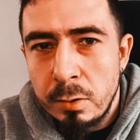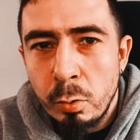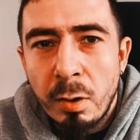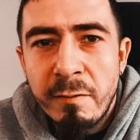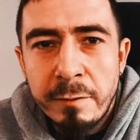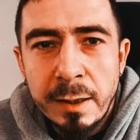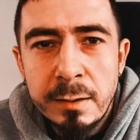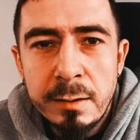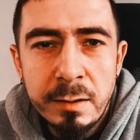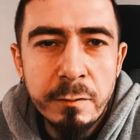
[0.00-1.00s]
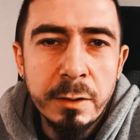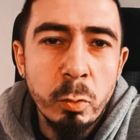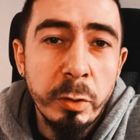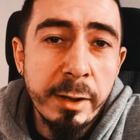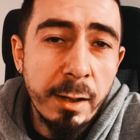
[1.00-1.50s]
You are valid even
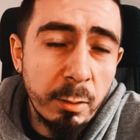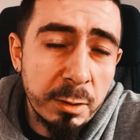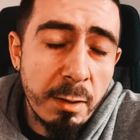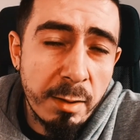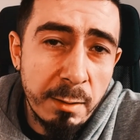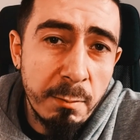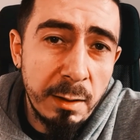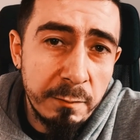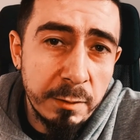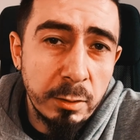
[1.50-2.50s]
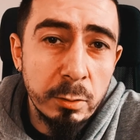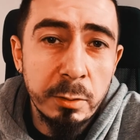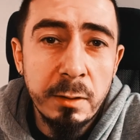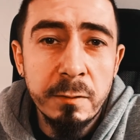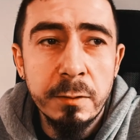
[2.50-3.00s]
without them loving you,
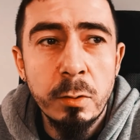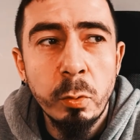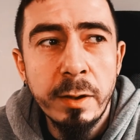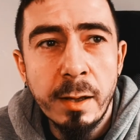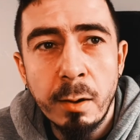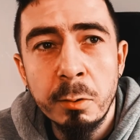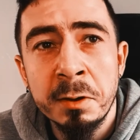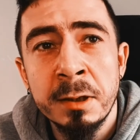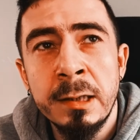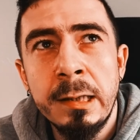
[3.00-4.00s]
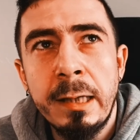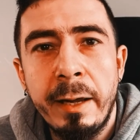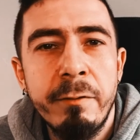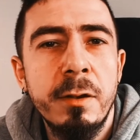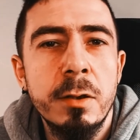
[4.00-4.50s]
even without
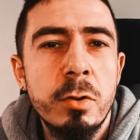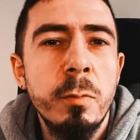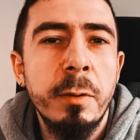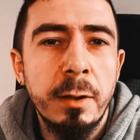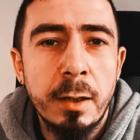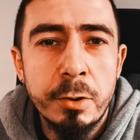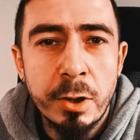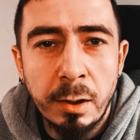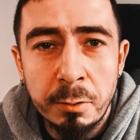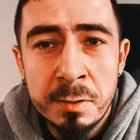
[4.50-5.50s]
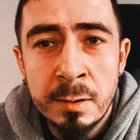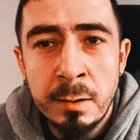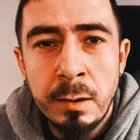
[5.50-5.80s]
having a super large house.